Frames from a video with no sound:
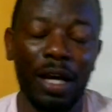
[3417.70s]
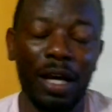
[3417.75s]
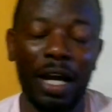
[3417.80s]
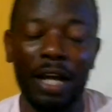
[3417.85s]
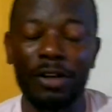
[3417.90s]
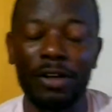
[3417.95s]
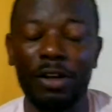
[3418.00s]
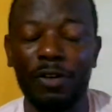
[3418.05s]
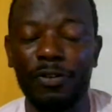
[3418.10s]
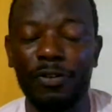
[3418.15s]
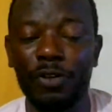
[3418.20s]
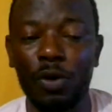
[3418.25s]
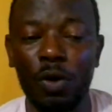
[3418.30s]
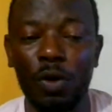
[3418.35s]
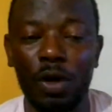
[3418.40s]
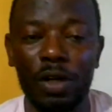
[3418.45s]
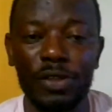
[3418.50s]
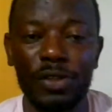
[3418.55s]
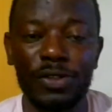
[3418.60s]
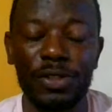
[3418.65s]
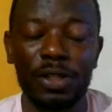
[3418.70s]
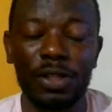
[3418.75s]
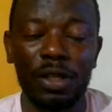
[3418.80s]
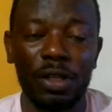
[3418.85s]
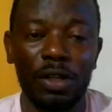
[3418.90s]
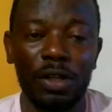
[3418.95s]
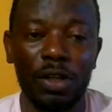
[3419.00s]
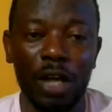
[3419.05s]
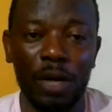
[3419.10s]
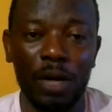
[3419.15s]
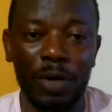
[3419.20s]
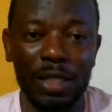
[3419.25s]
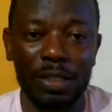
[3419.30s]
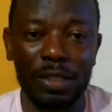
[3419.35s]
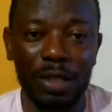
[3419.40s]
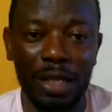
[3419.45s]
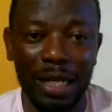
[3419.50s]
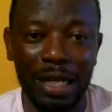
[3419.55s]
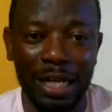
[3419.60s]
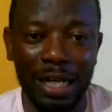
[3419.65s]
And of course, you are going
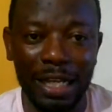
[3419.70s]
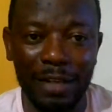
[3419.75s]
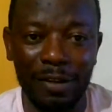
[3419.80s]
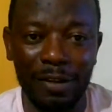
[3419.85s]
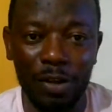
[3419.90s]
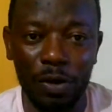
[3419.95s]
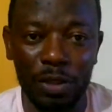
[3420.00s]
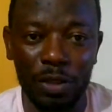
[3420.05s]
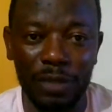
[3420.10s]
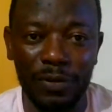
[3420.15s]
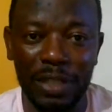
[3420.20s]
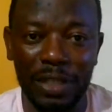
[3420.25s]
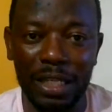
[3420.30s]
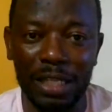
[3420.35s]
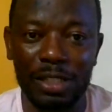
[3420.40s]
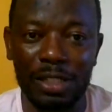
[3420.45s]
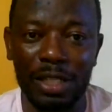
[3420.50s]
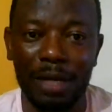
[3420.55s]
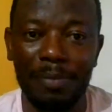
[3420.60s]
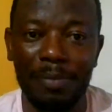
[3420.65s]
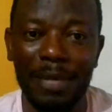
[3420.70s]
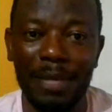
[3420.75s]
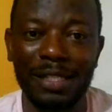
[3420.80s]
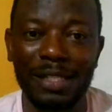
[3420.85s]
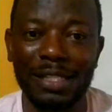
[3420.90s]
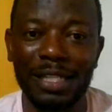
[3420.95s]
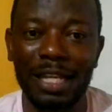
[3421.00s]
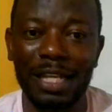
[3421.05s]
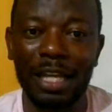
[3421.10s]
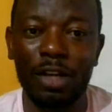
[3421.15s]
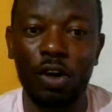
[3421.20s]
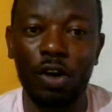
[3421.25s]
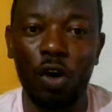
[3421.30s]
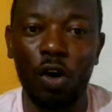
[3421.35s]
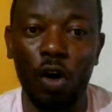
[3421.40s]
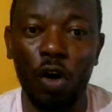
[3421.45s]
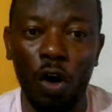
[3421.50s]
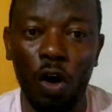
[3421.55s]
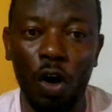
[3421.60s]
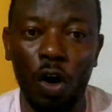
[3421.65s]
to click the notification bell, select
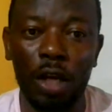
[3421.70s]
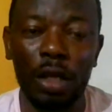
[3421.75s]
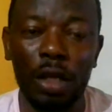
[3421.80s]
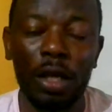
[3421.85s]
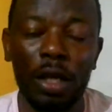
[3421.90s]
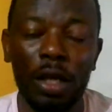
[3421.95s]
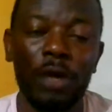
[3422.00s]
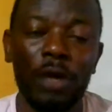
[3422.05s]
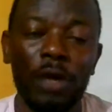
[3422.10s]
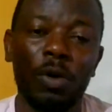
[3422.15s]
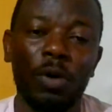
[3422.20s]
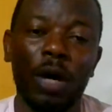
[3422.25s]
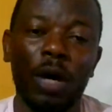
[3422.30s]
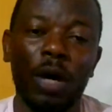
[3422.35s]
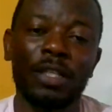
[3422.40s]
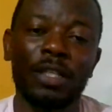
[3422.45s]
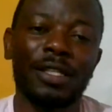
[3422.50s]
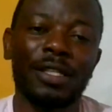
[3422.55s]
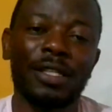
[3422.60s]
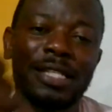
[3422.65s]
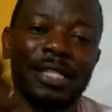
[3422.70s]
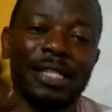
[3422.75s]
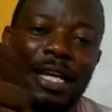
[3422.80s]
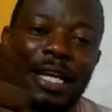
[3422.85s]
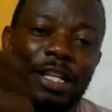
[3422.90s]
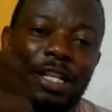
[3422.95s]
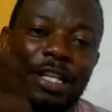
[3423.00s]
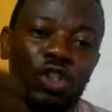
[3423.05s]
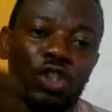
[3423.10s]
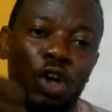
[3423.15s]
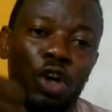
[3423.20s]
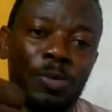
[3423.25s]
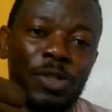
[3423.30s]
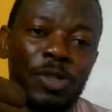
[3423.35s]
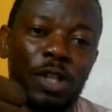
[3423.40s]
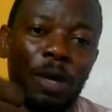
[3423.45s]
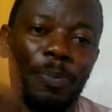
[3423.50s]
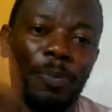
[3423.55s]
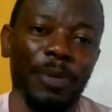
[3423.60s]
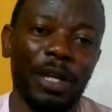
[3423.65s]
all. We want you to select the
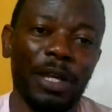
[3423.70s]
thumbs up